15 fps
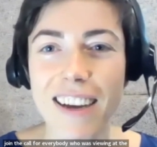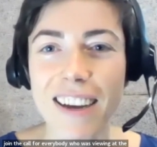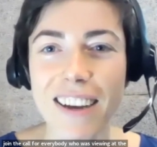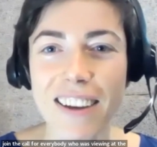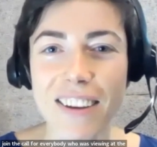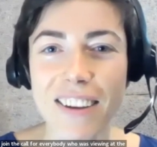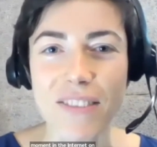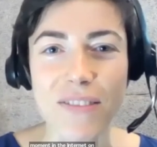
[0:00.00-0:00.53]

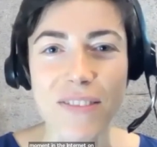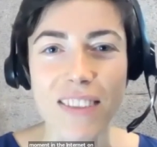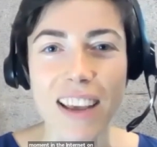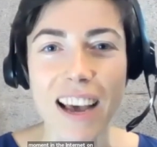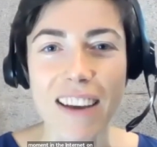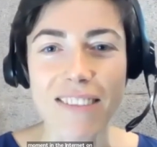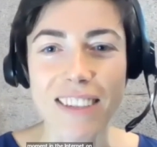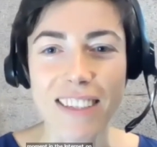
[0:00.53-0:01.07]
um,
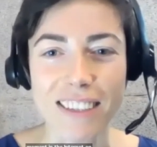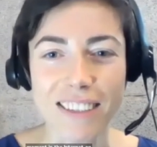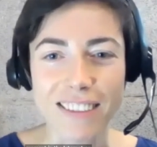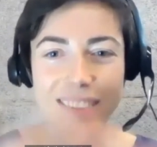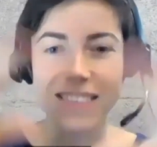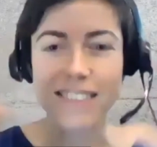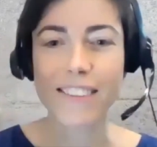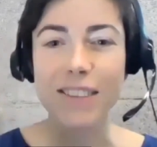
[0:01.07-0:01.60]
having
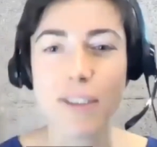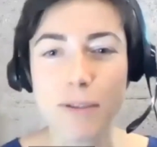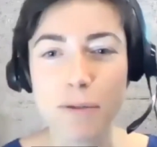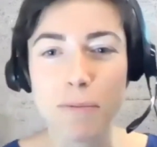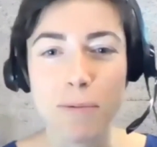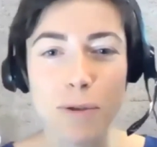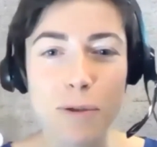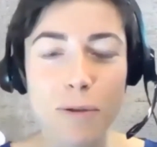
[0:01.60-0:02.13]
a
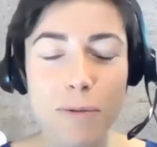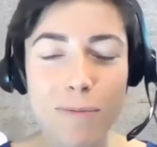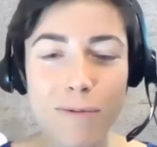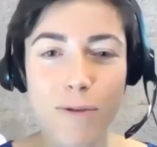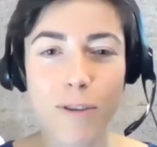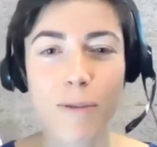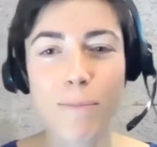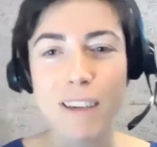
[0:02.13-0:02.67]
Zoom room
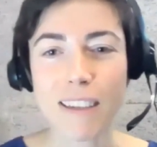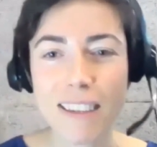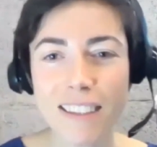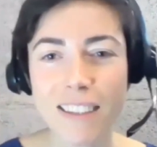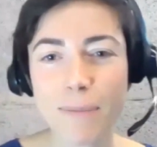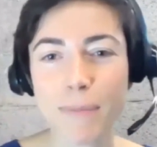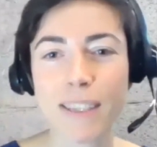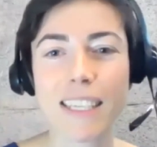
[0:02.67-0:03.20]
for the
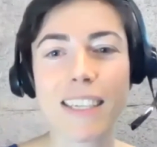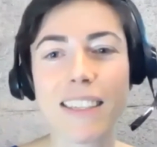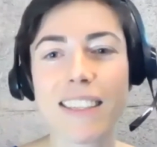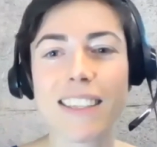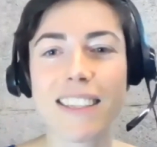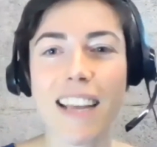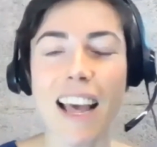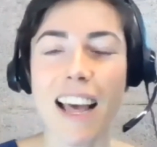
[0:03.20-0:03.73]

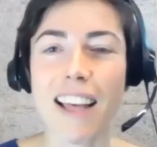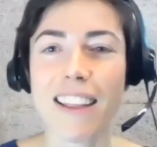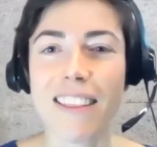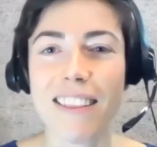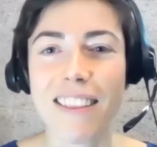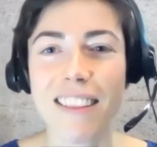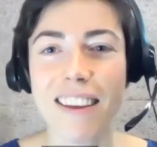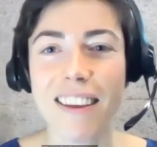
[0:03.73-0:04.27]
participants
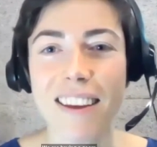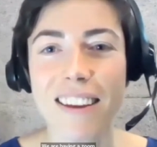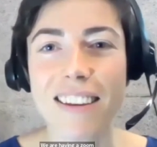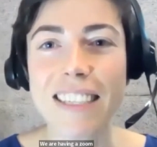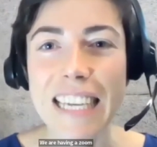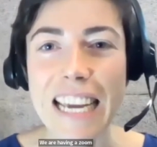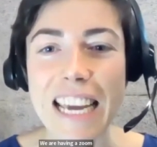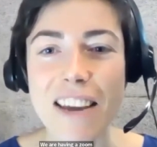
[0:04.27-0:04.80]
and the
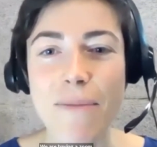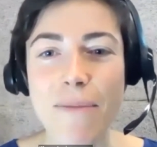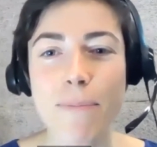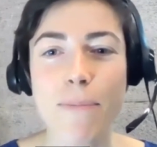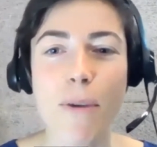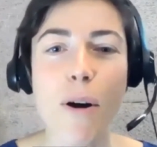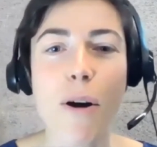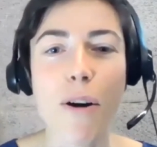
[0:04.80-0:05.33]

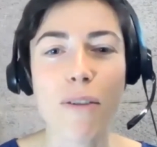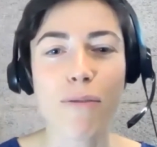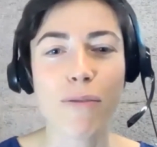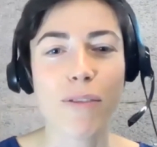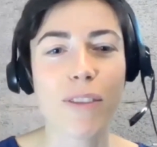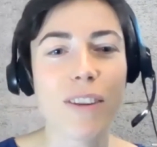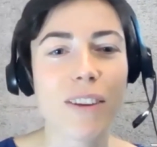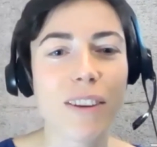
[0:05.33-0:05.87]
team of
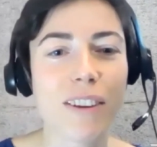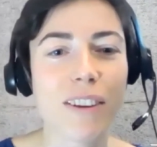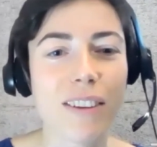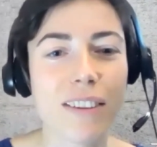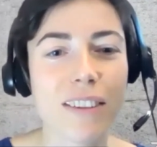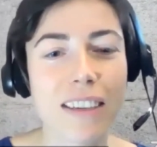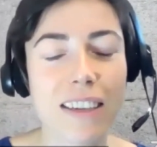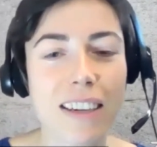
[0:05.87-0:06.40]

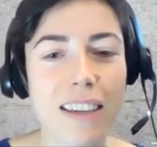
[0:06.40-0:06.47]
the